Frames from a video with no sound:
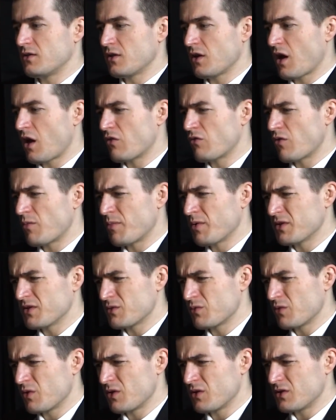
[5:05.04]
how
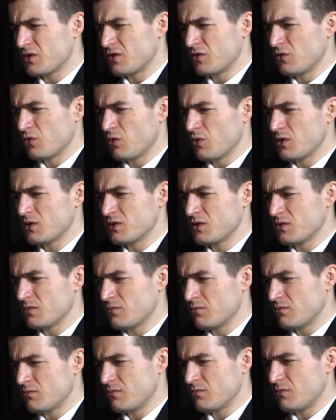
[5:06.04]
robust we are to noise
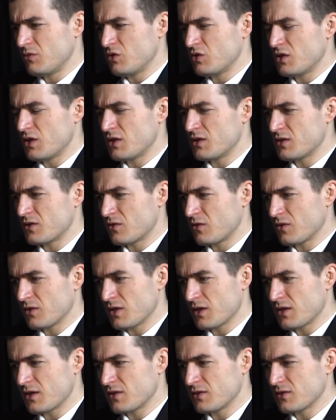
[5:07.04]
and mutation, all
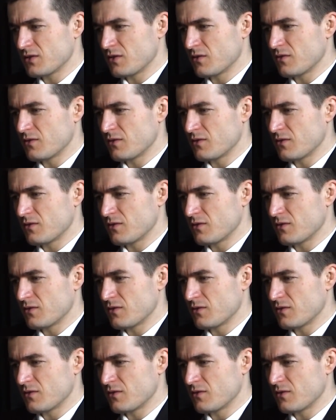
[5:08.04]
that kind of stuff.